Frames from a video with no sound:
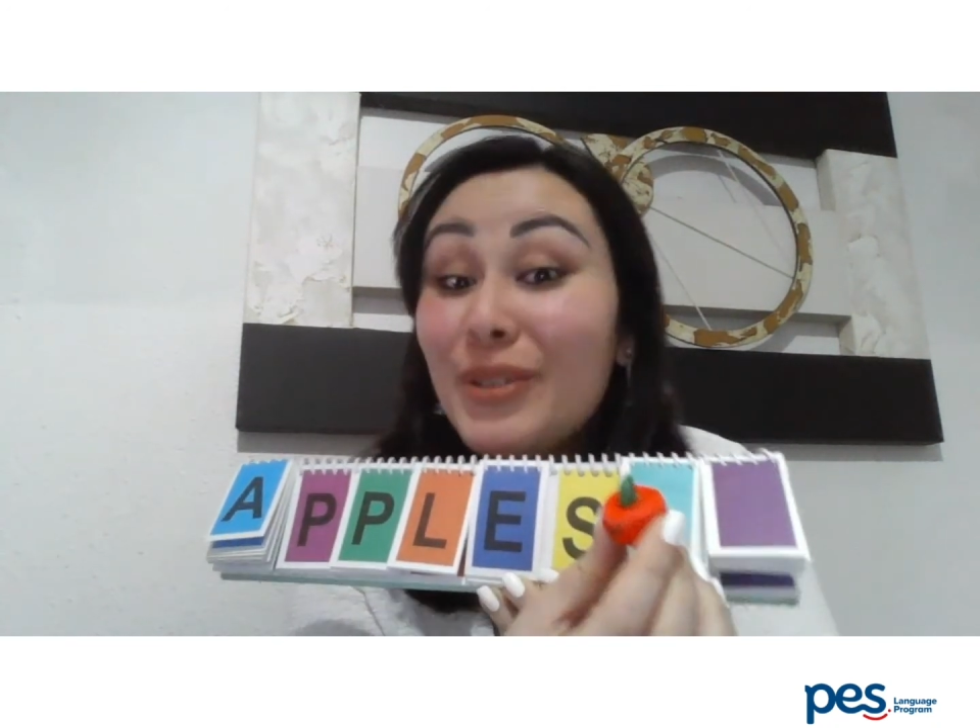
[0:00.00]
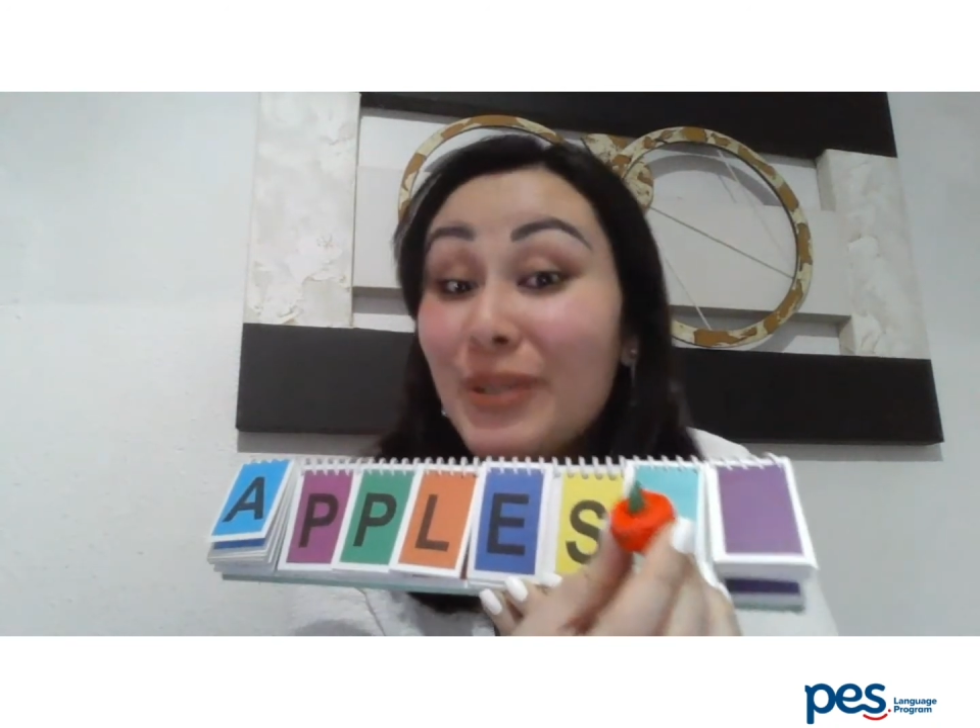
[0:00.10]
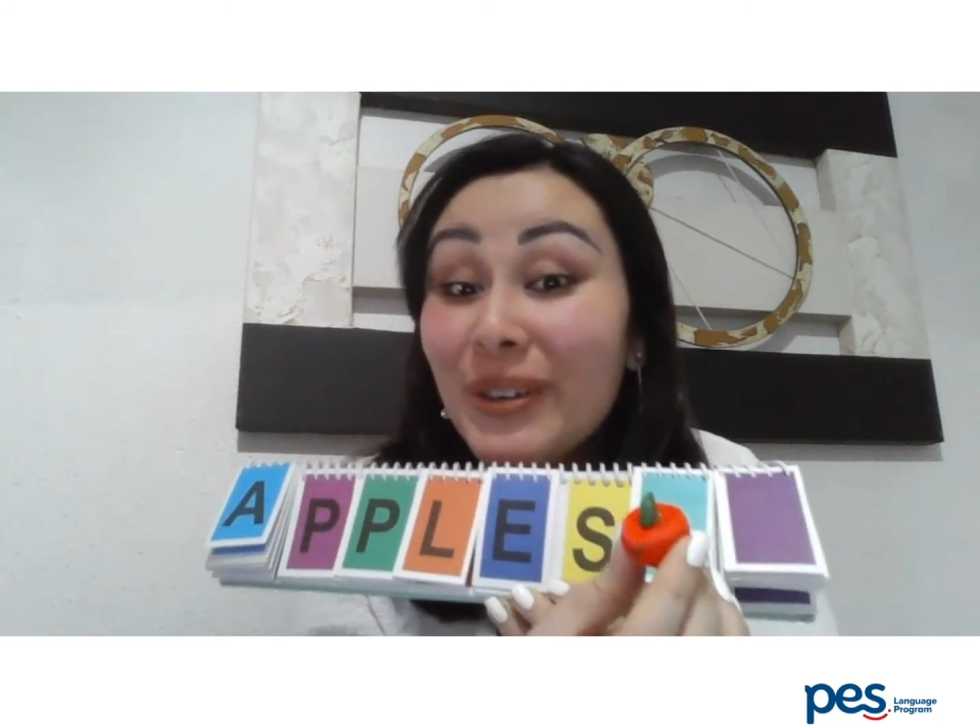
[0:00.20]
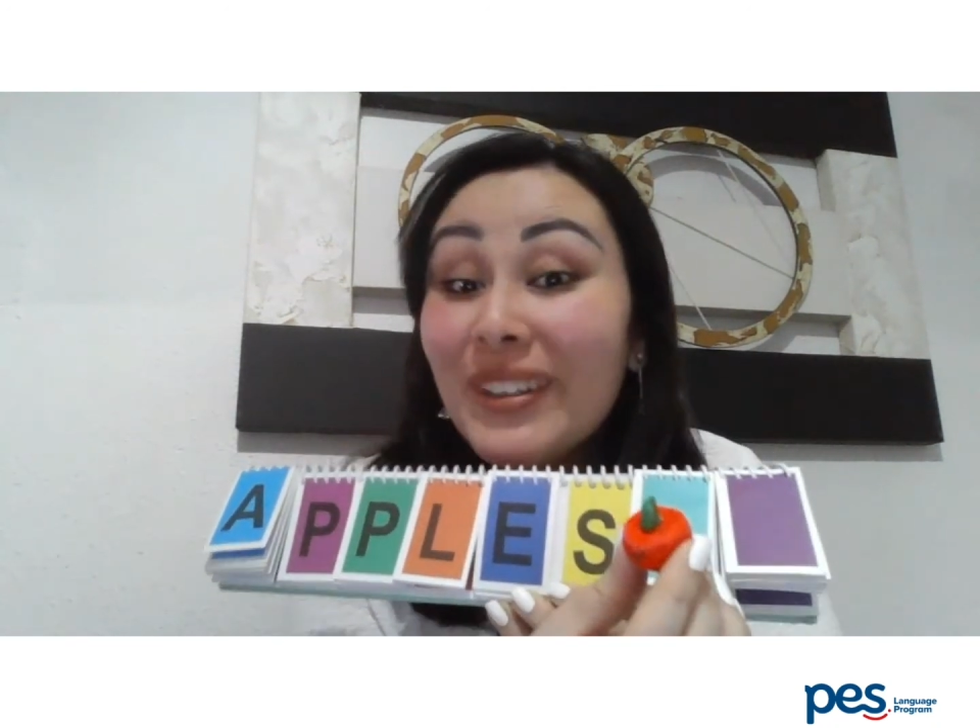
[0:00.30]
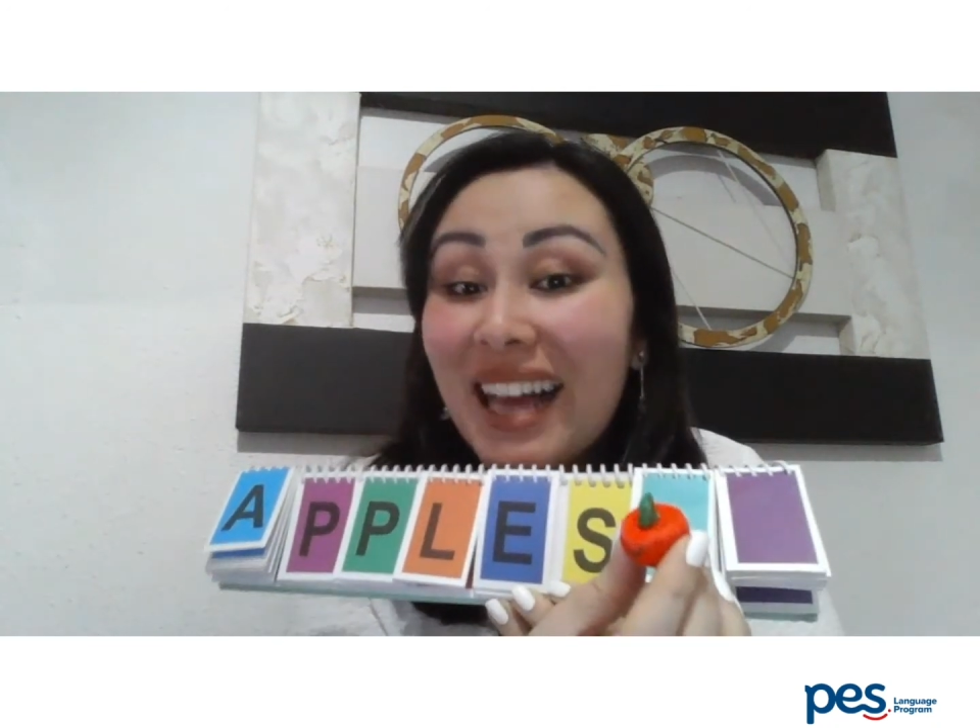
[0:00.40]

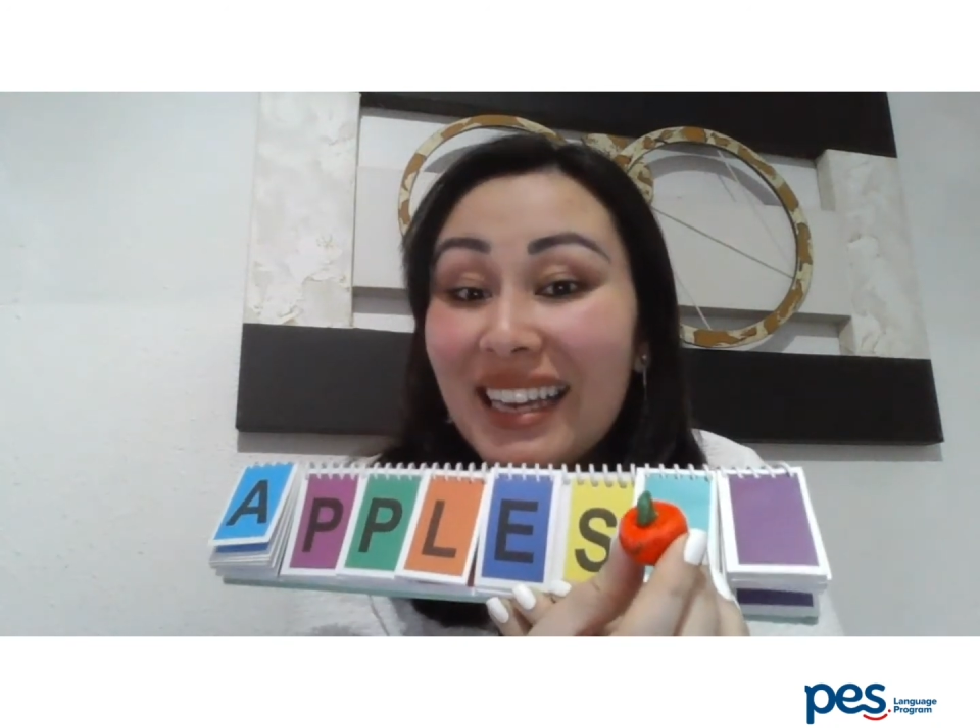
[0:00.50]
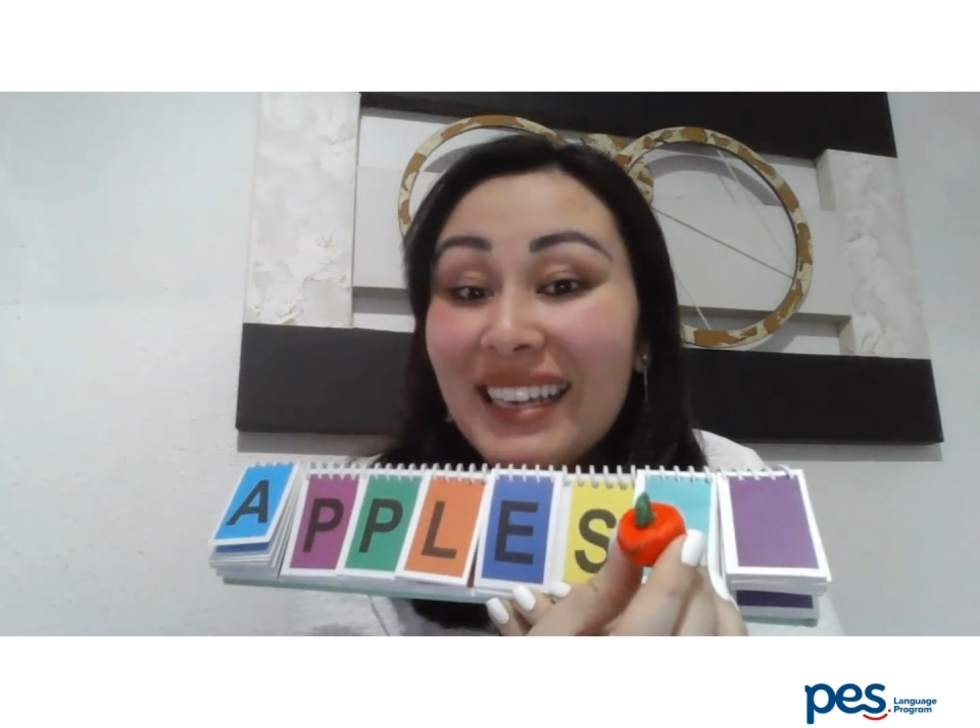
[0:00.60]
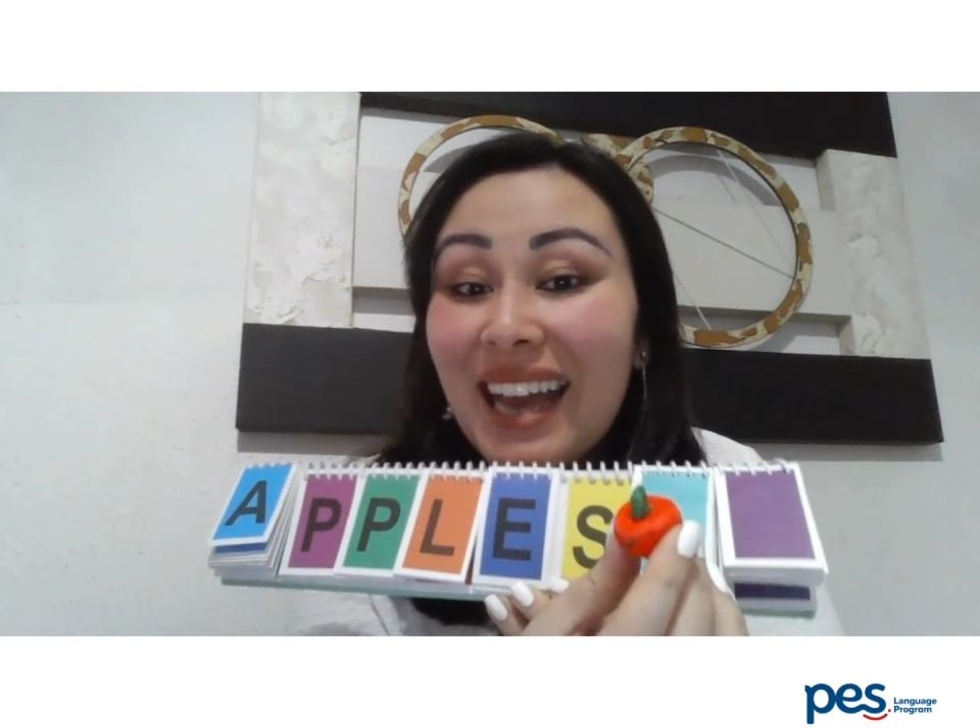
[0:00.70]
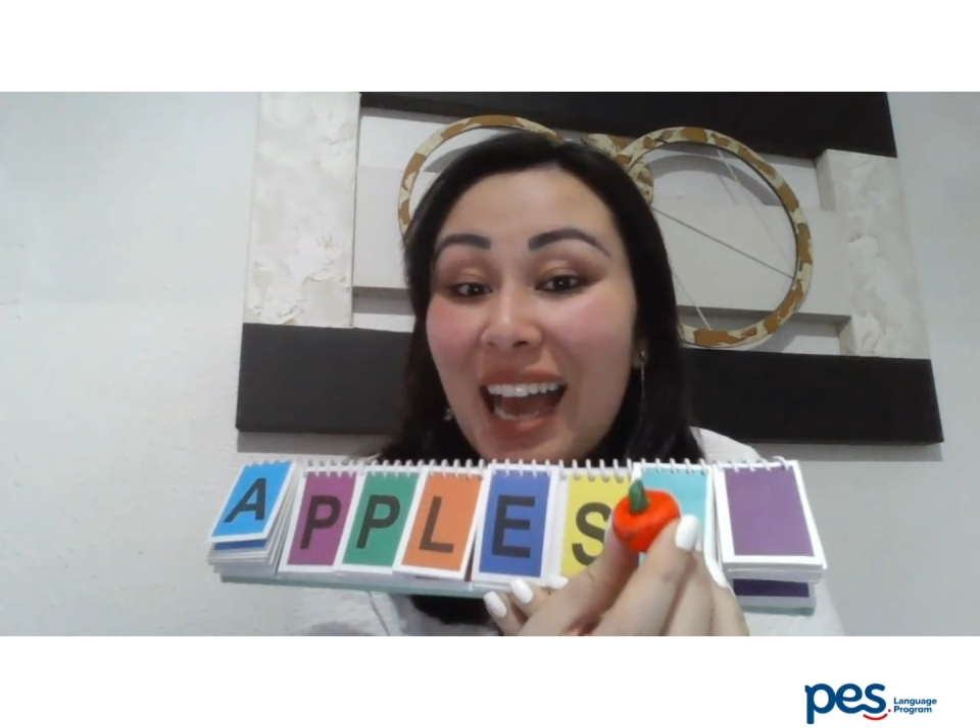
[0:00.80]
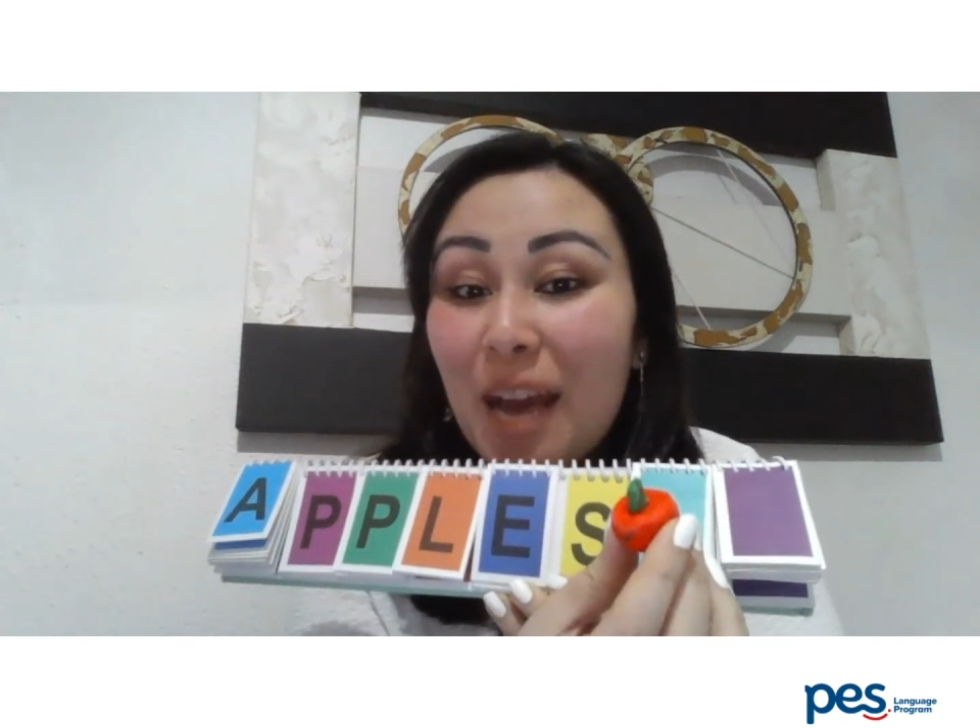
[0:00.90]
Do you like